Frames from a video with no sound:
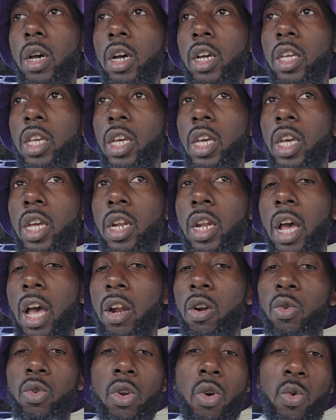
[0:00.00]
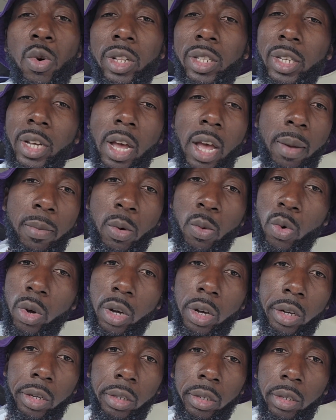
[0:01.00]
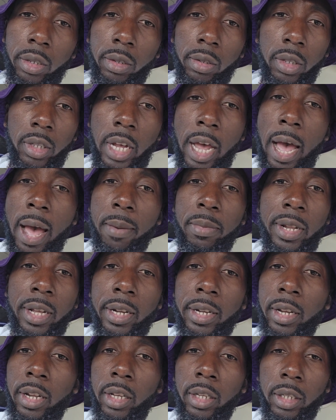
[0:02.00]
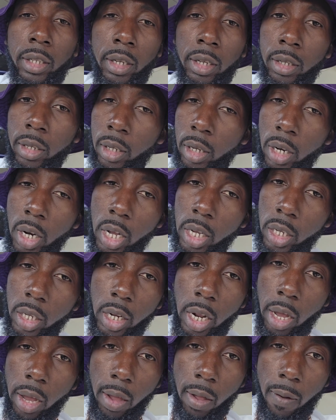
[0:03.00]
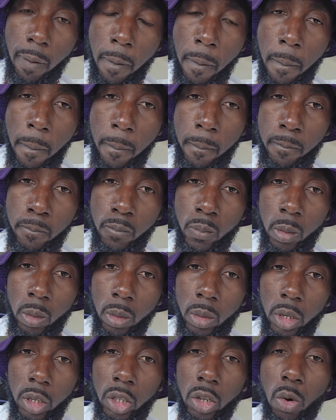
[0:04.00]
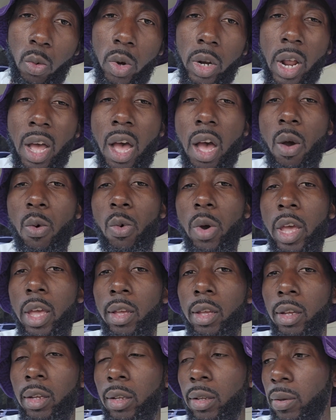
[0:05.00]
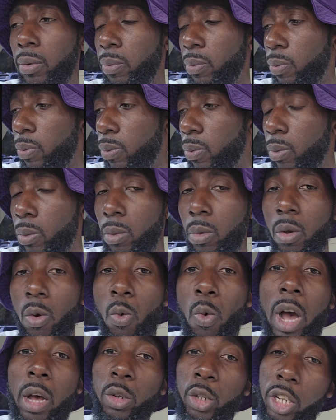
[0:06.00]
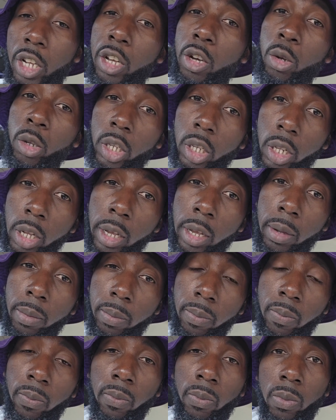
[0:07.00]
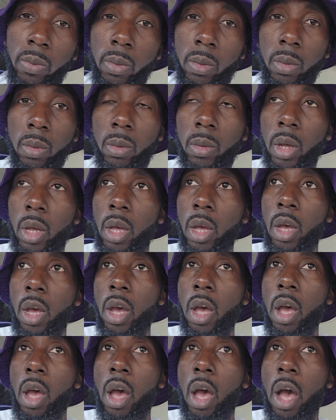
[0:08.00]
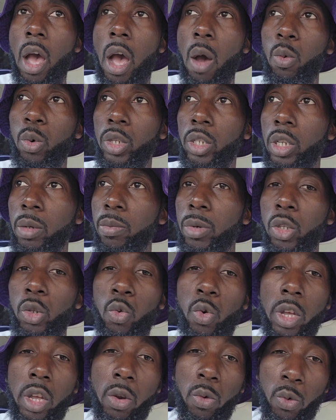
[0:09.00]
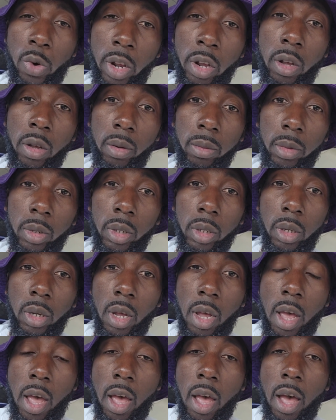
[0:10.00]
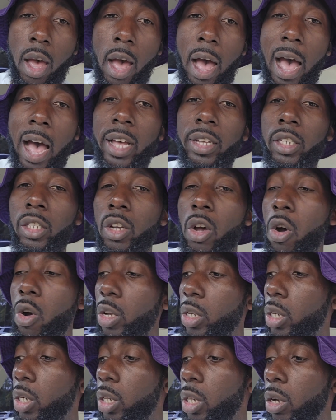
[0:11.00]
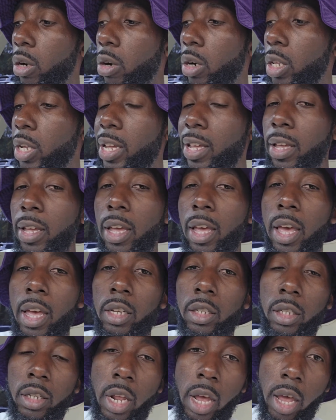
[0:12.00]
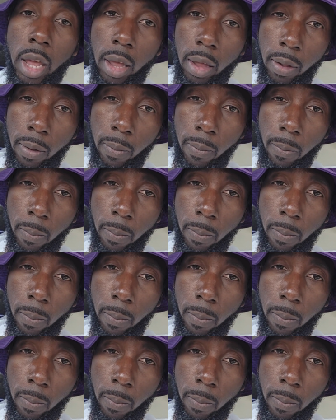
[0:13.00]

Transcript: again, I don't know what time it was. Time didn't exist in that state. So when I awakened while still asleep, I was in between realms. I saw as clearly as day